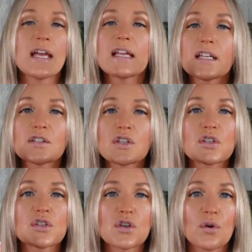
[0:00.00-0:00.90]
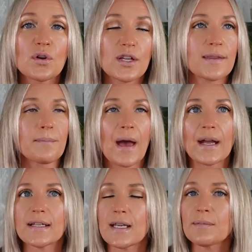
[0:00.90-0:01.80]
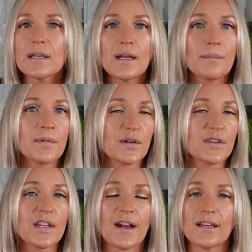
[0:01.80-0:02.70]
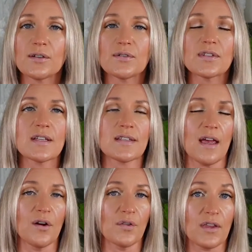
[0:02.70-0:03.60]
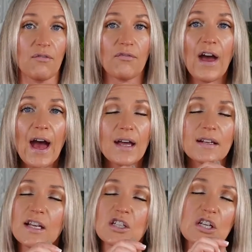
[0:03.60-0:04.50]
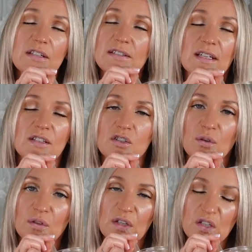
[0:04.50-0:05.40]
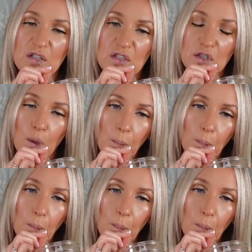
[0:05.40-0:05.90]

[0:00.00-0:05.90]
It is so good. The macadamia nut milk that I use is a healthy fat. It's so delicious.